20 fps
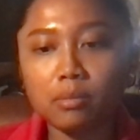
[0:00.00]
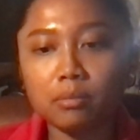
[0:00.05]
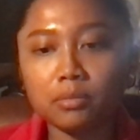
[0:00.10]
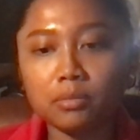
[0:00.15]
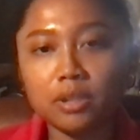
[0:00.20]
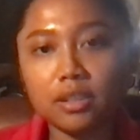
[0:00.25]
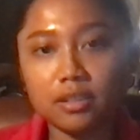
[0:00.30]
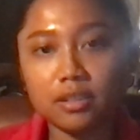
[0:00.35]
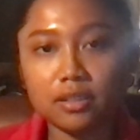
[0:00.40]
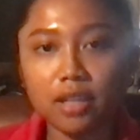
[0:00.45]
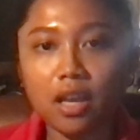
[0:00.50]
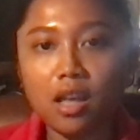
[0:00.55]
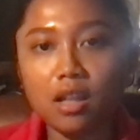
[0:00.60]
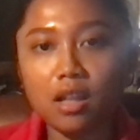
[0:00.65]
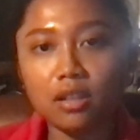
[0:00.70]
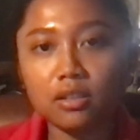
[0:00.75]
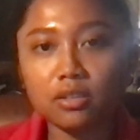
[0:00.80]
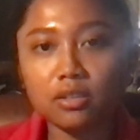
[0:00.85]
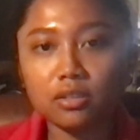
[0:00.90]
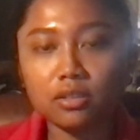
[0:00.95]
the
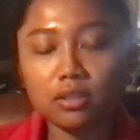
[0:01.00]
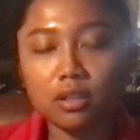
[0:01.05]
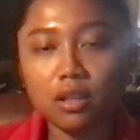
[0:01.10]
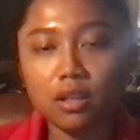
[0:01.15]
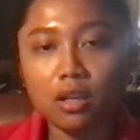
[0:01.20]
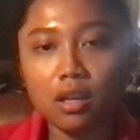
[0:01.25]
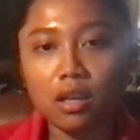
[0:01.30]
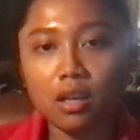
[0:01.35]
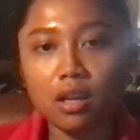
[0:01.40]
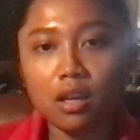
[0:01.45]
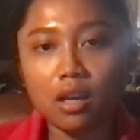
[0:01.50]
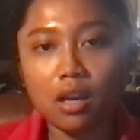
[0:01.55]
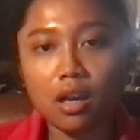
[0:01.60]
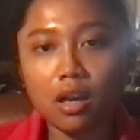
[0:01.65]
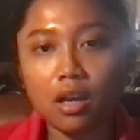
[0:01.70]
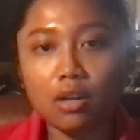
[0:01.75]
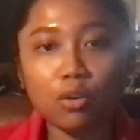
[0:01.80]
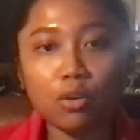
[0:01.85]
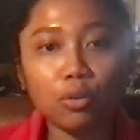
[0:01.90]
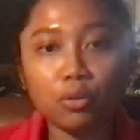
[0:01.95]
cells
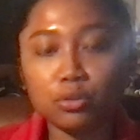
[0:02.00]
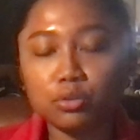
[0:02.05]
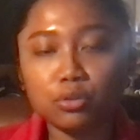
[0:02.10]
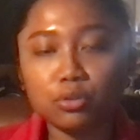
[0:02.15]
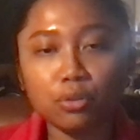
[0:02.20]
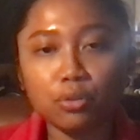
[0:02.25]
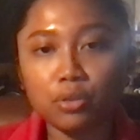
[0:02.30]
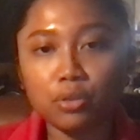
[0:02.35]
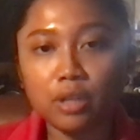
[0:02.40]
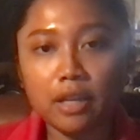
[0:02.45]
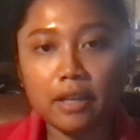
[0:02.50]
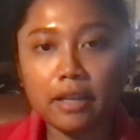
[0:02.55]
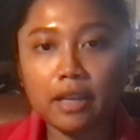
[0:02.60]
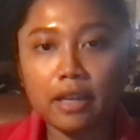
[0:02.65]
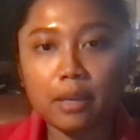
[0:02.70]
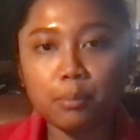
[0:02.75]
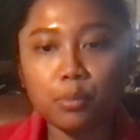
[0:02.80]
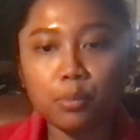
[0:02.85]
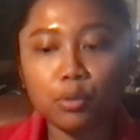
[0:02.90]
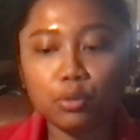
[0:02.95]
are also not
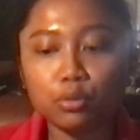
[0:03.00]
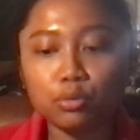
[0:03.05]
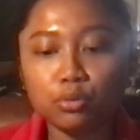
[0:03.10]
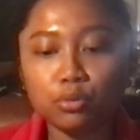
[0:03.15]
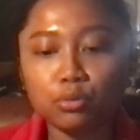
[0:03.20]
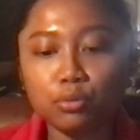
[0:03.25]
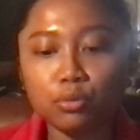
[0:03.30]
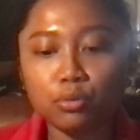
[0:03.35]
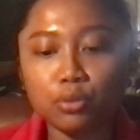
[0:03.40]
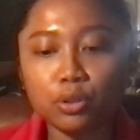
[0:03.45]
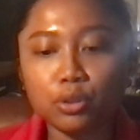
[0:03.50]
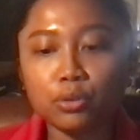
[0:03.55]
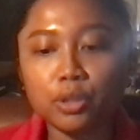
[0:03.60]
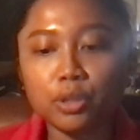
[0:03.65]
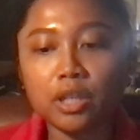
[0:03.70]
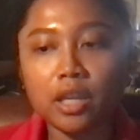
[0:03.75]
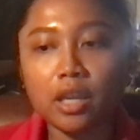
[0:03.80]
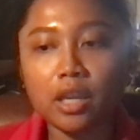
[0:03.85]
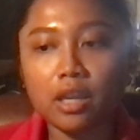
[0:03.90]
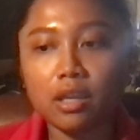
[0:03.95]
able to
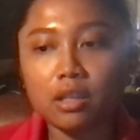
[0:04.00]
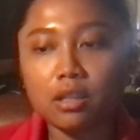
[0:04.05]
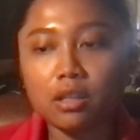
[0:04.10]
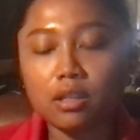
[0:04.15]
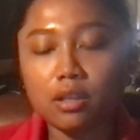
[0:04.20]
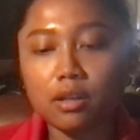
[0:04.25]
create